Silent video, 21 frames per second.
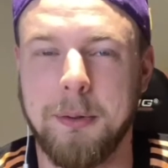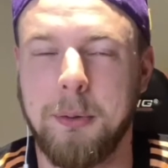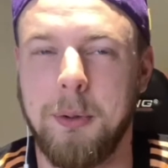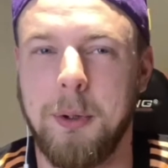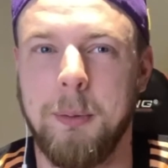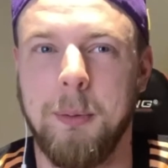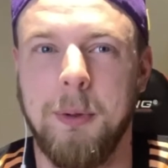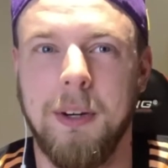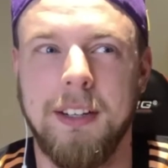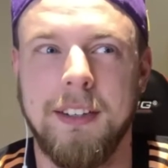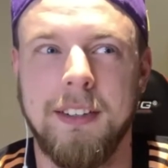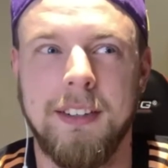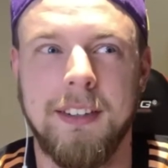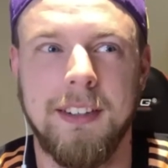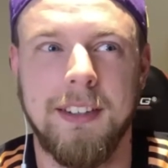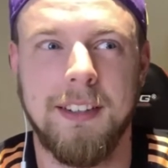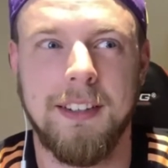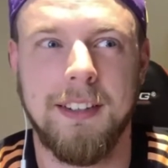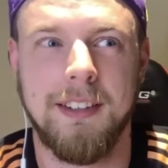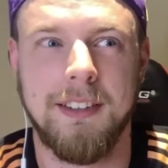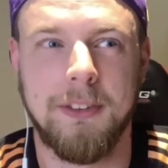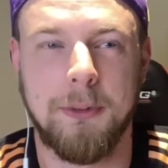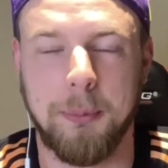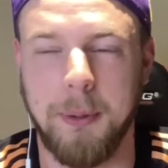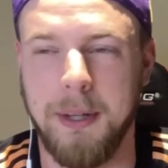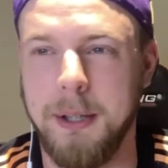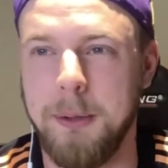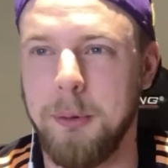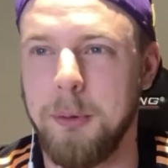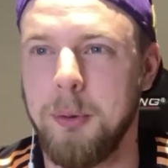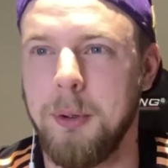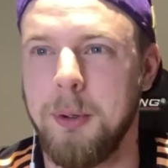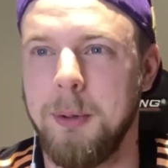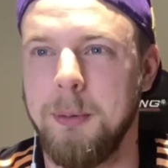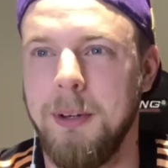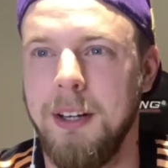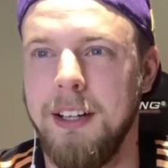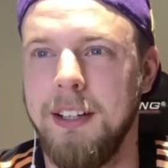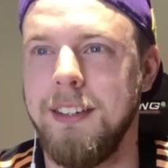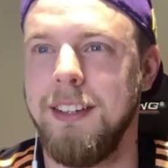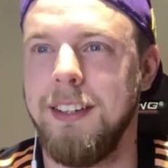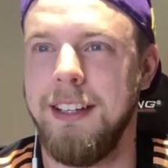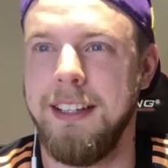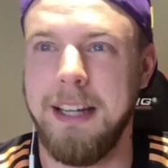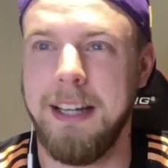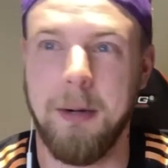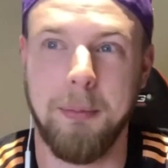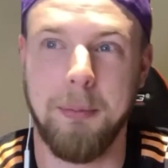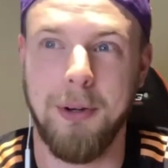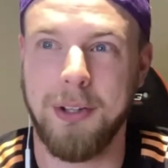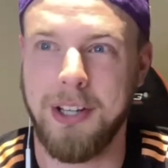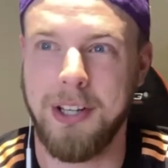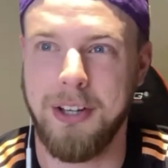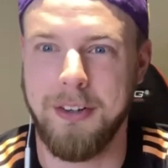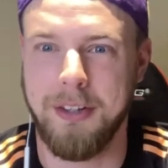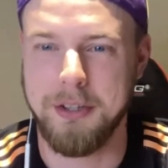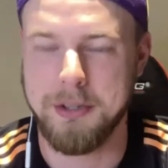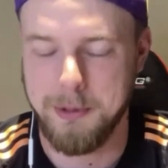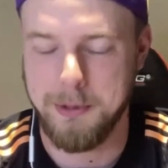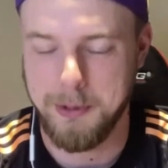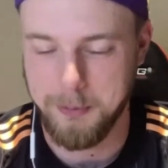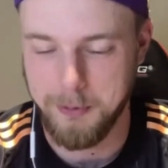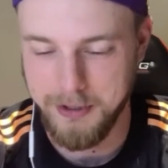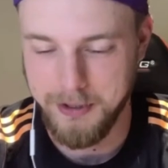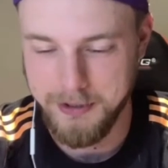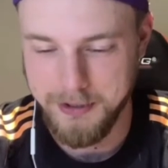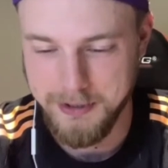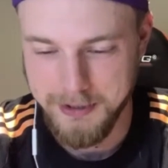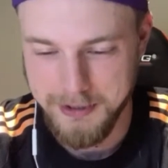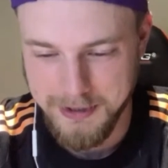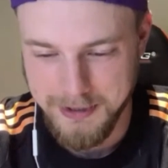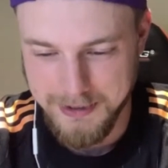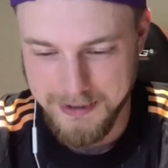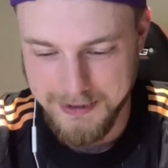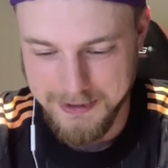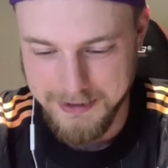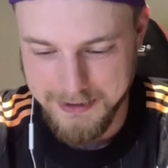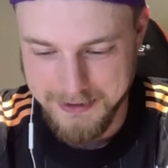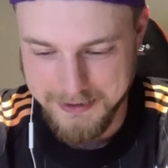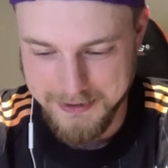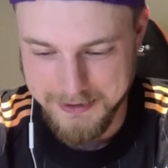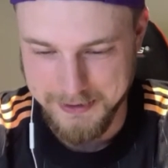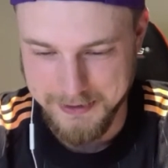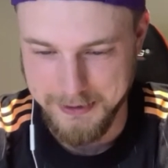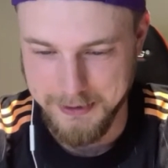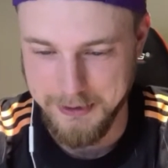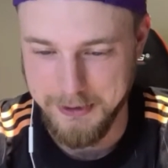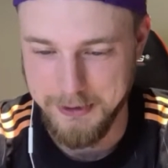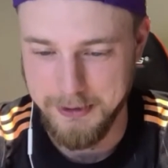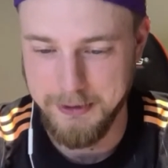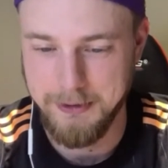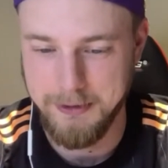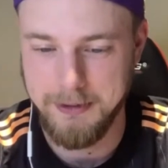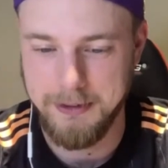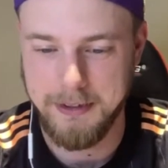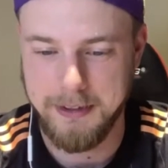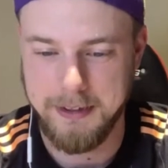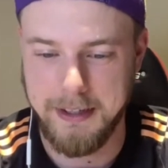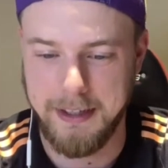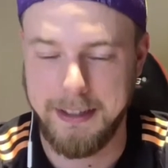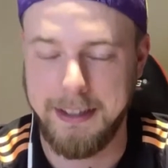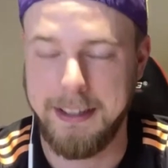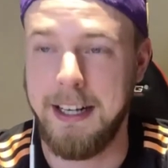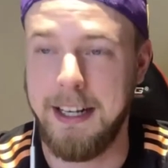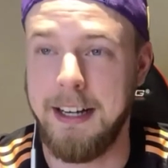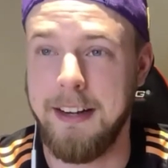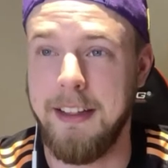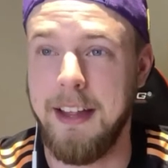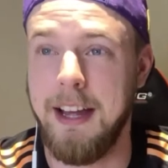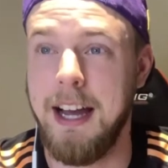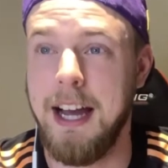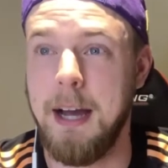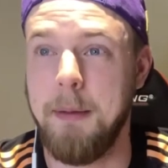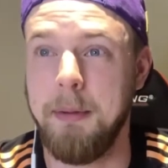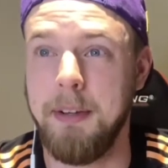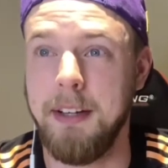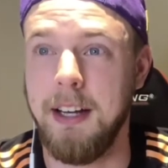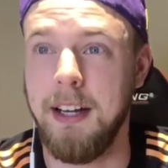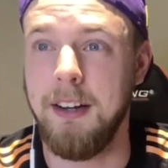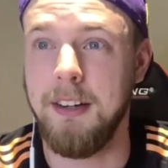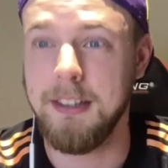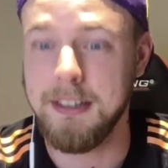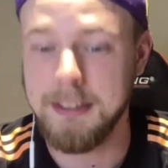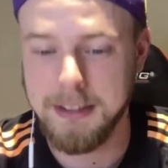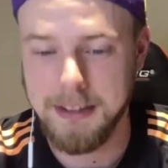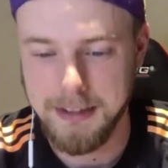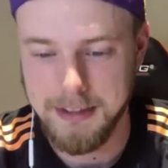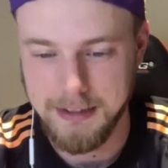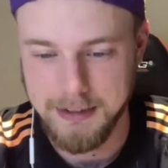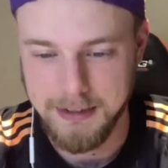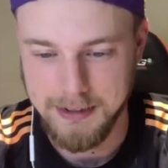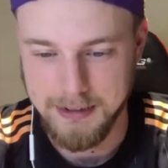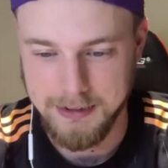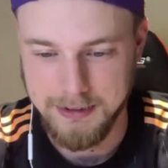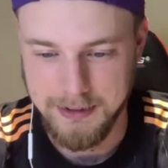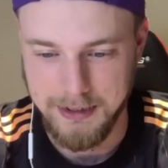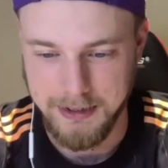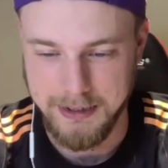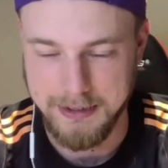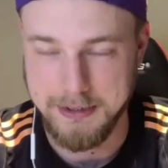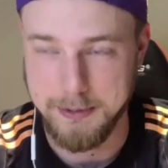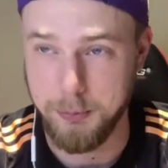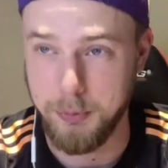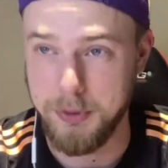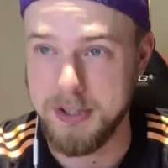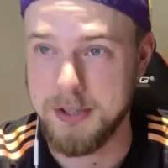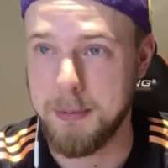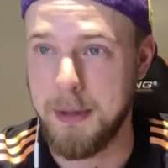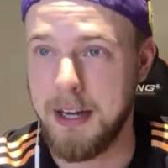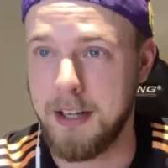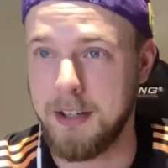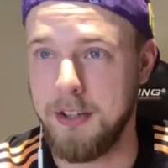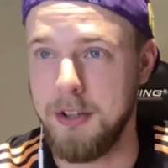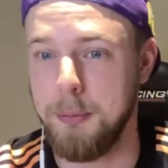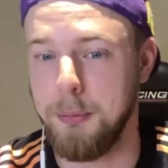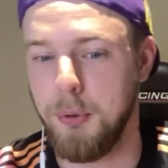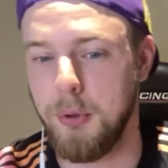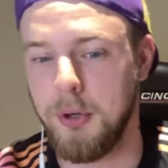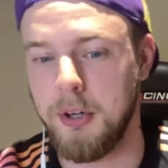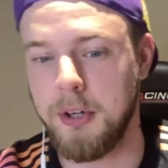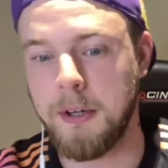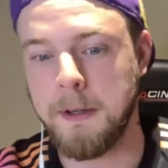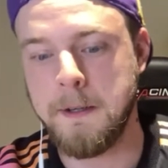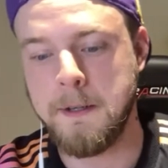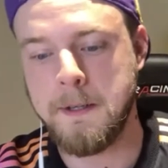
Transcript: was 1-1, Spain was 1-1, and now Bulgaria is 1-1. So got to get out of that habit now. Got to get some wins back on the board.